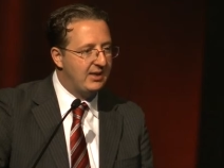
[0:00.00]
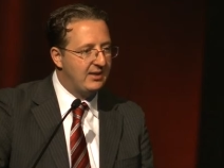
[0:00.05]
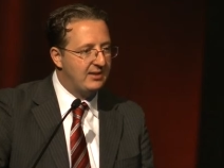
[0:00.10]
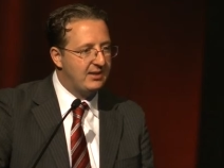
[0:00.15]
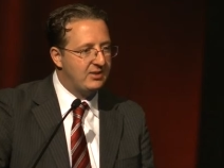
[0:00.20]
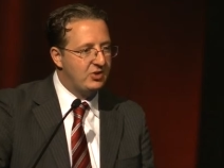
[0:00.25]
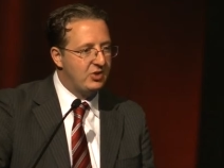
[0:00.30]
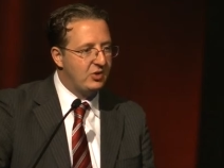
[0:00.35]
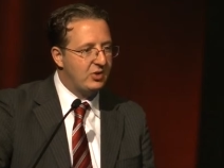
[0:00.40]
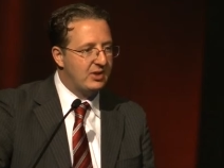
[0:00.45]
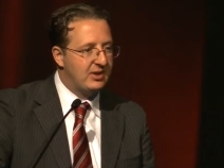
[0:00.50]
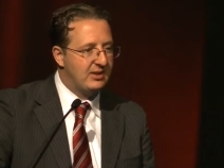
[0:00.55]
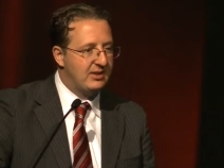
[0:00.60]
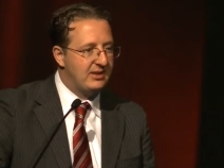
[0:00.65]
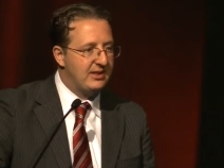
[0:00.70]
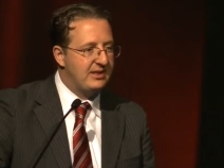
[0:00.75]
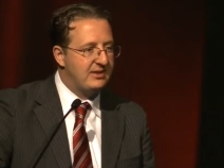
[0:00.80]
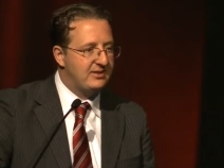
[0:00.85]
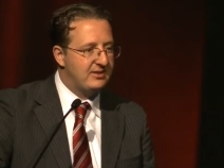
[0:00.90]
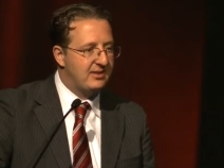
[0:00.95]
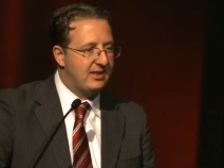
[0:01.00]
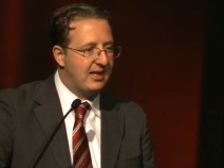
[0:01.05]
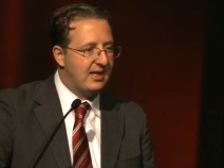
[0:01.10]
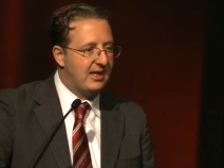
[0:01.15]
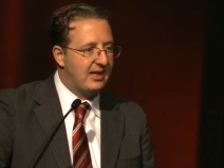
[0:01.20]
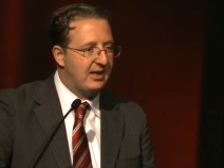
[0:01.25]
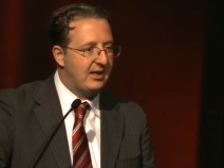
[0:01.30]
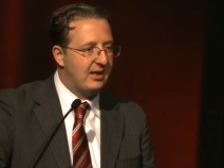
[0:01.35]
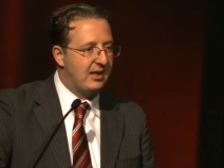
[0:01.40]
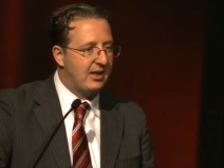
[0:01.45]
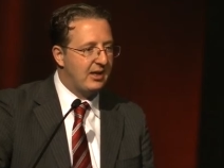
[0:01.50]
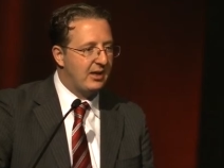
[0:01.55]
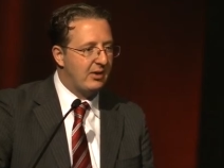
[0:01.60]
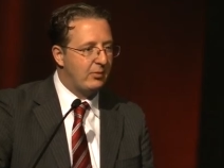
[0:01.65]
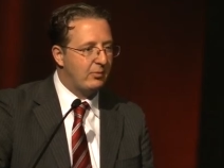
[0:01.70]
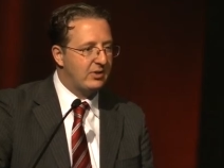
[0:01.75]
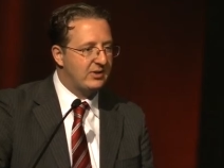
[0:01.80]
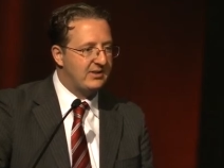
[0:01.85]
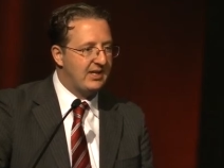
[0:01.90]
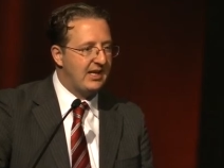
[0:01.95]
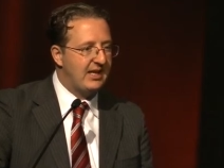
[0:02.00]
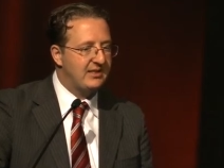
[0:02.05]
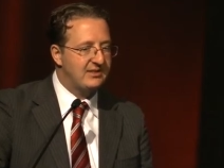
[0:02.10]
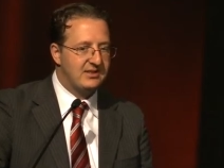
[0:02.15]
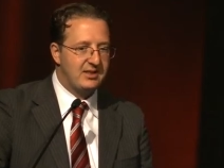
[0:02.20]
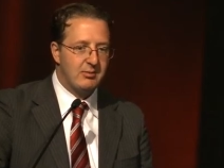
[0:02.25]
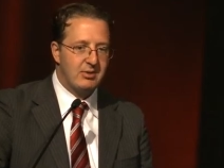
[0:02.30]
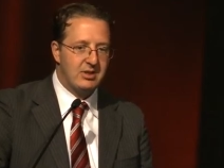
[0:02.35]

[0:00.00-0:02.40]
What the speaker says: that you can at least retain some